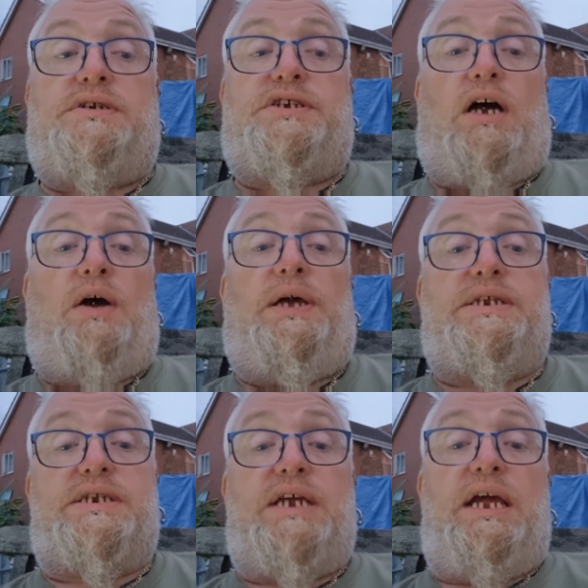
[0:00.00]
So
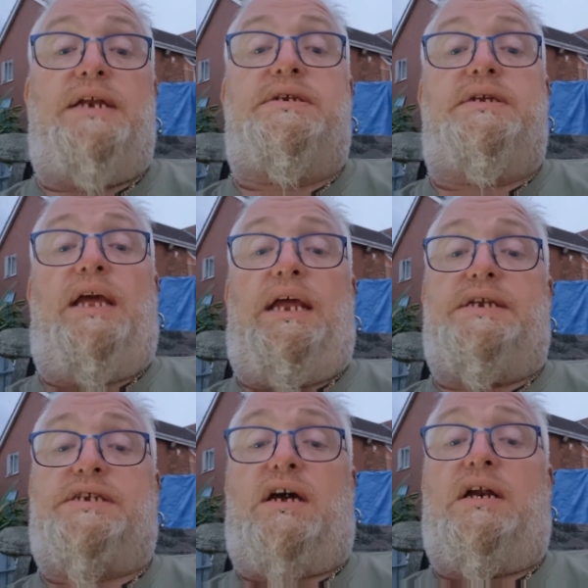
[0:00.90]

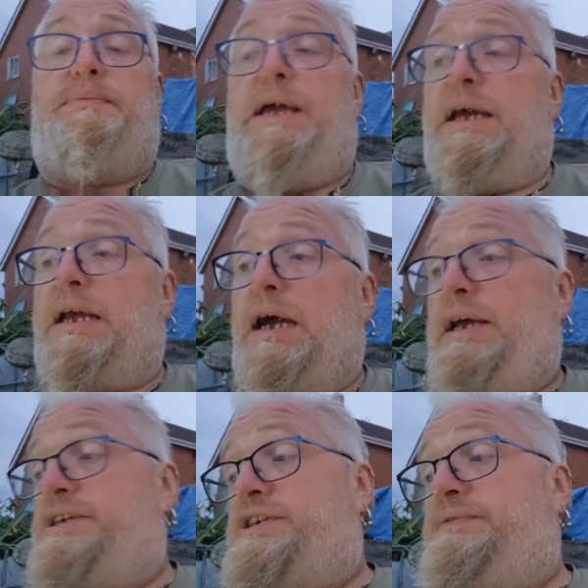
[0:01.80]
it's going to be a
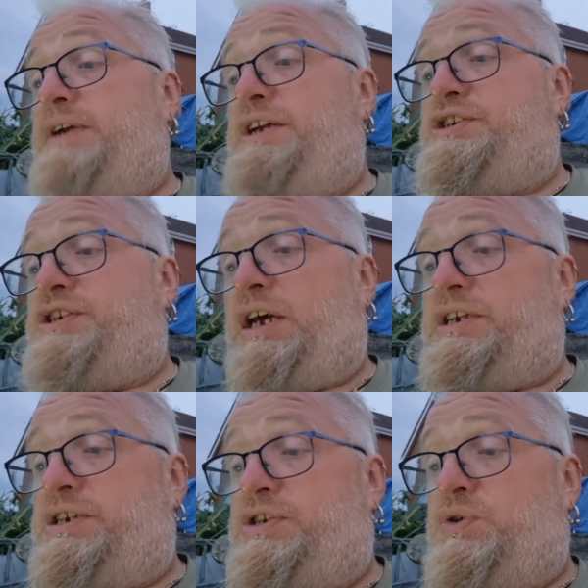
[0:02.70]
case of nature
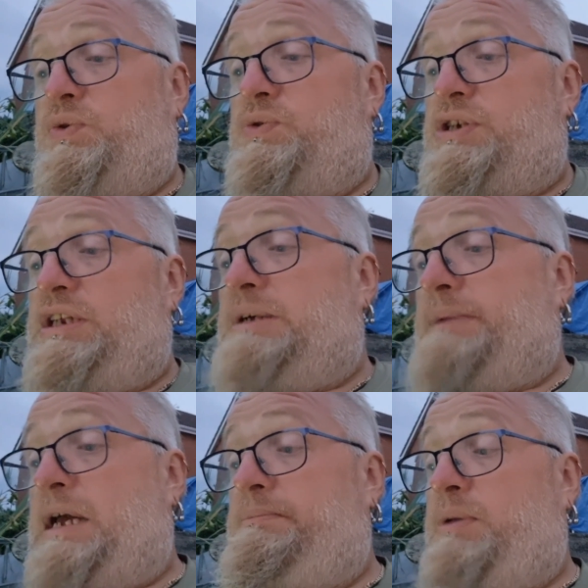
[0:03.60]
takes its course in the
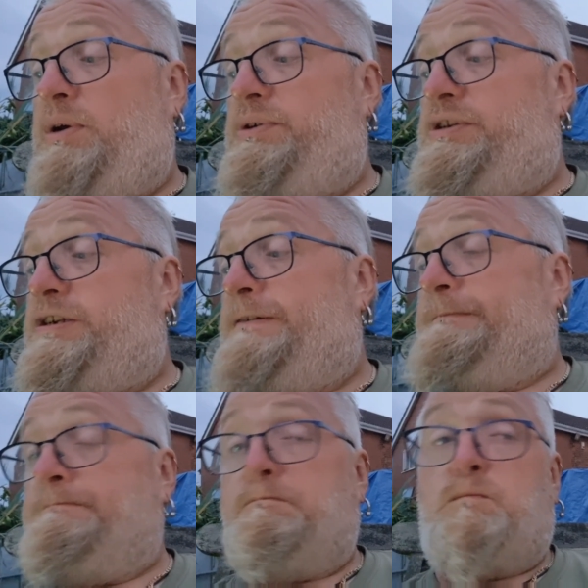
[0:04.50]
main pond,
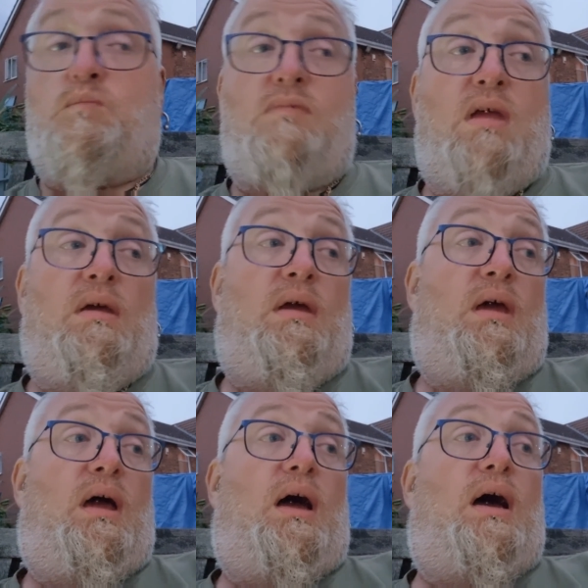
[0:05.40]

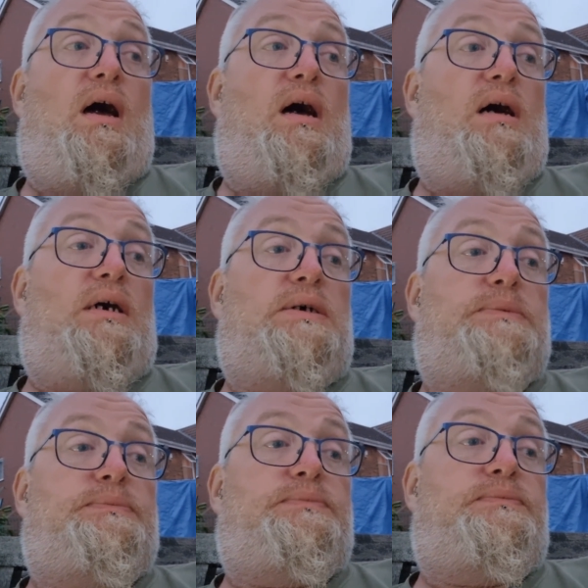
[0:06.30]

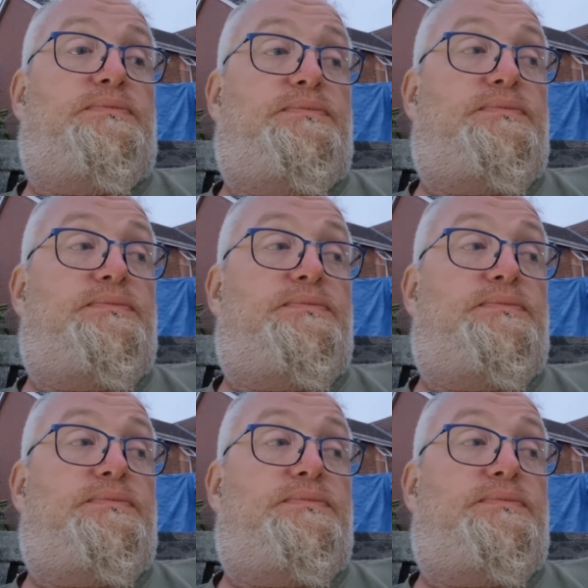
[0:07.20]
and